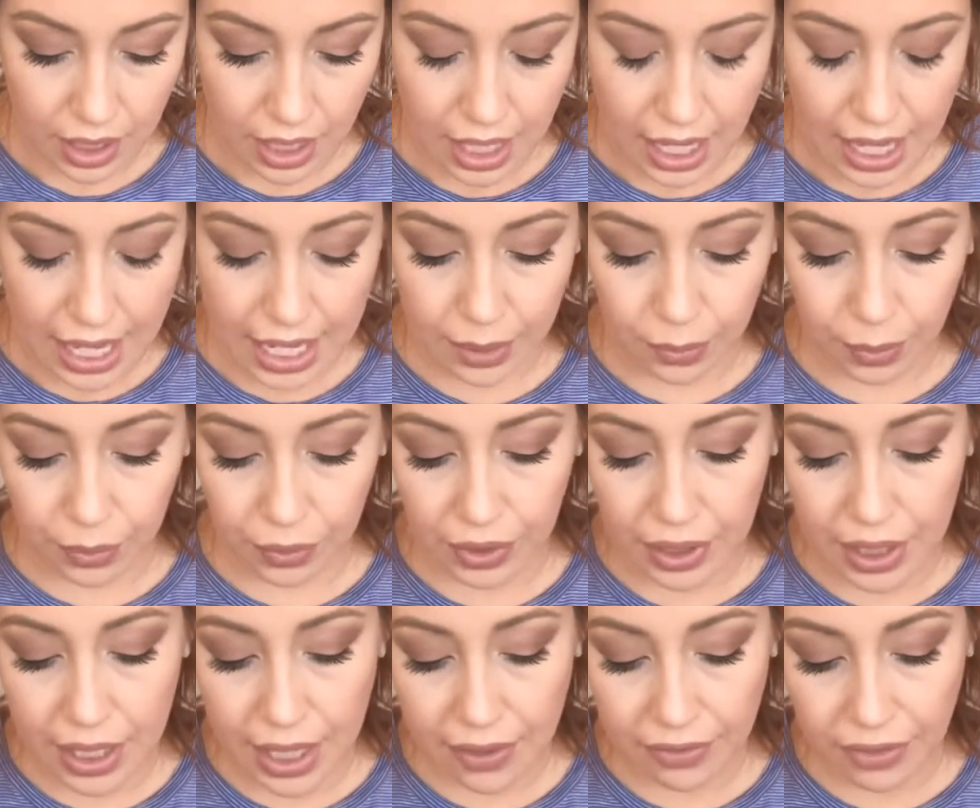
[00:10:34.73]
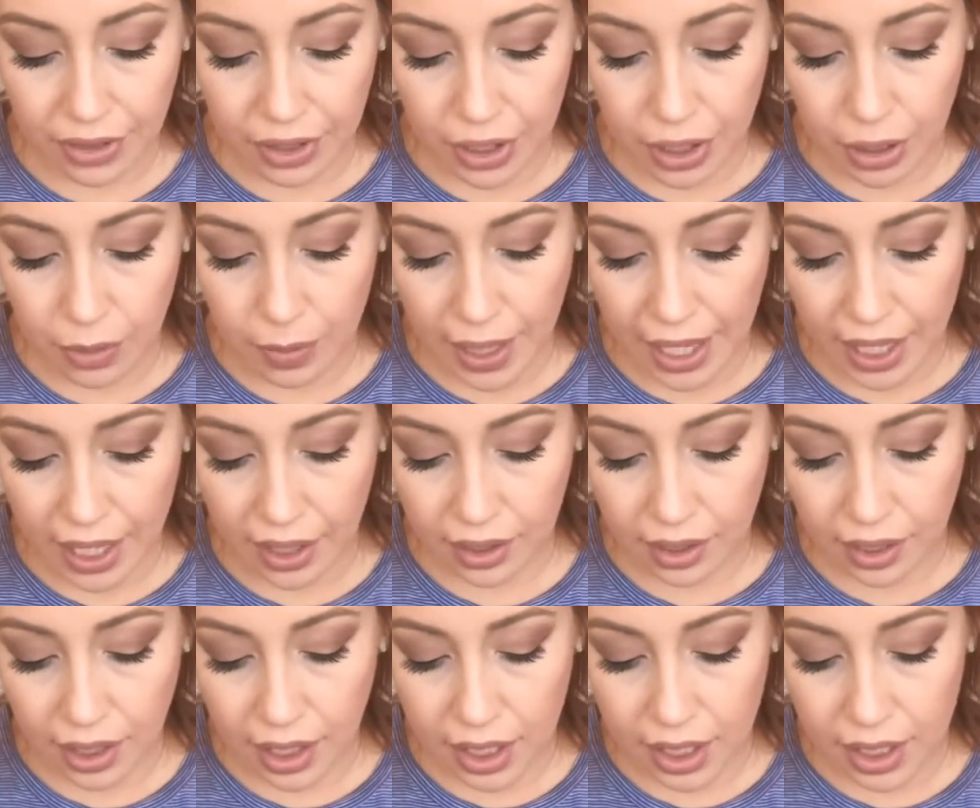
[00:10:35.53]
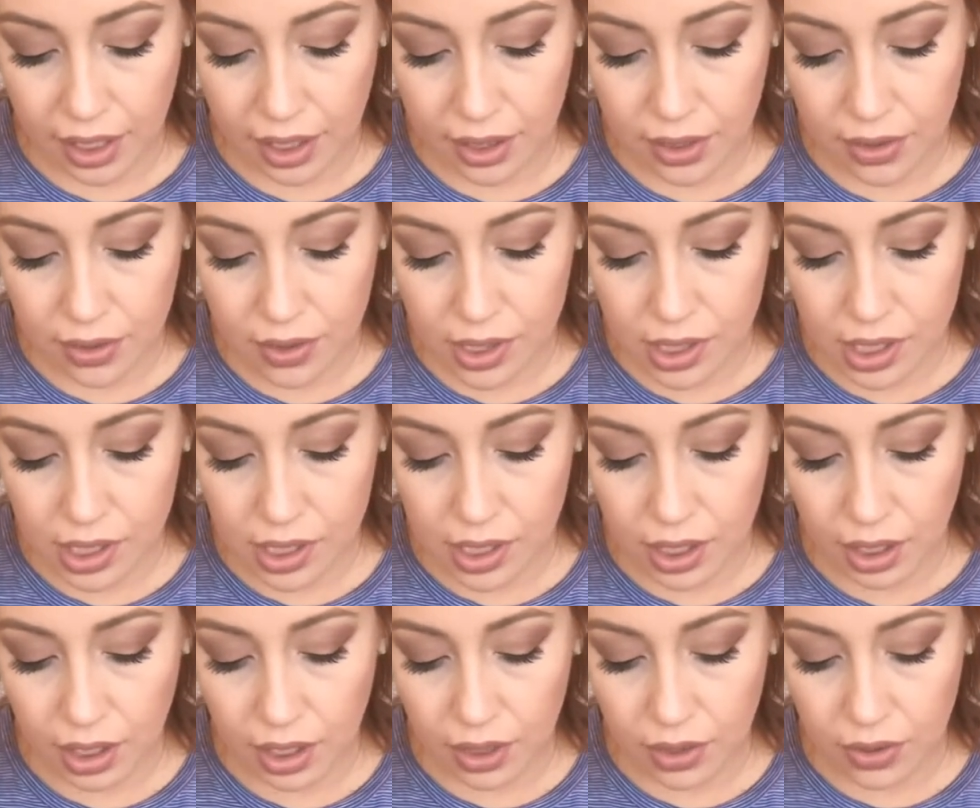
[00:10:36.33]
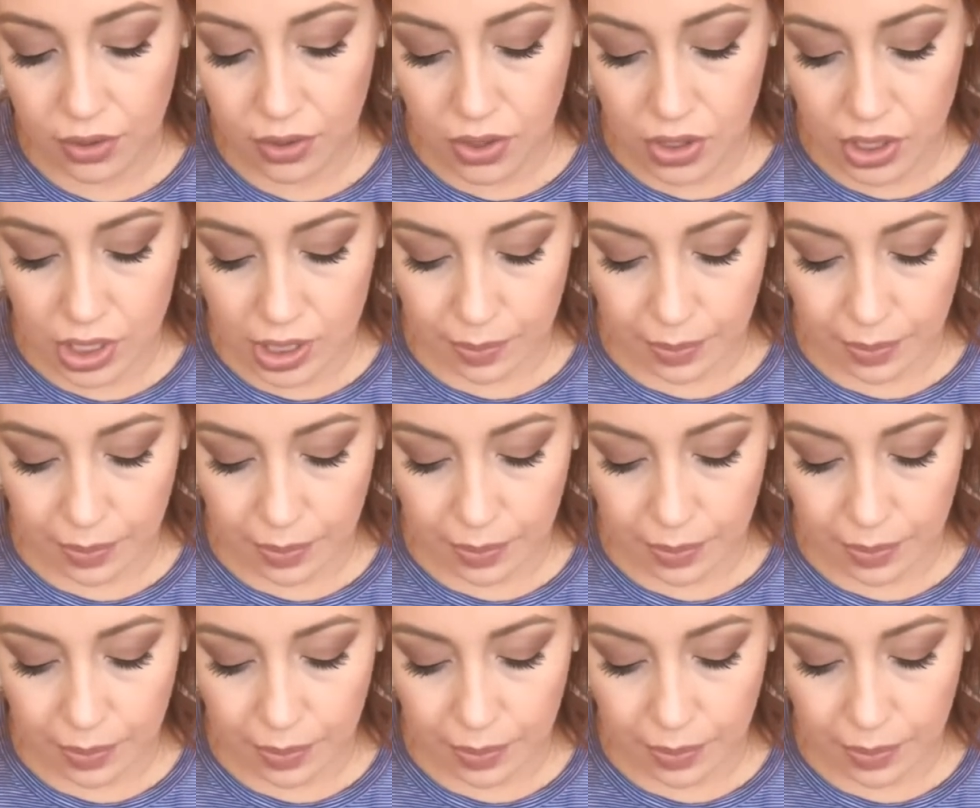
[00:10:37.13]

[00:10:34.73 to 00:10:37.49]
I will never go back. I used to use just